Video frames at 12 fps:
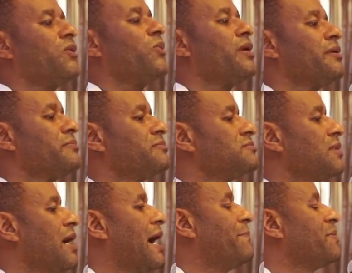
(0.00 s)
away.
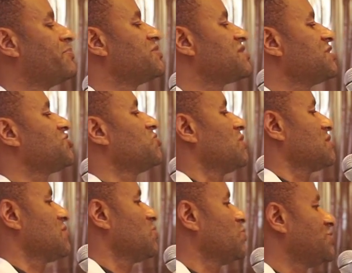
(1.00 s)
Her people say she
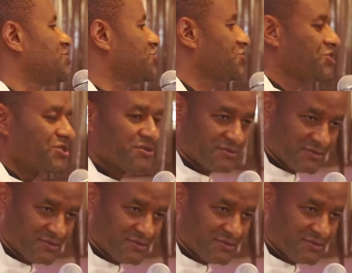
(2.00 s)
was a witch.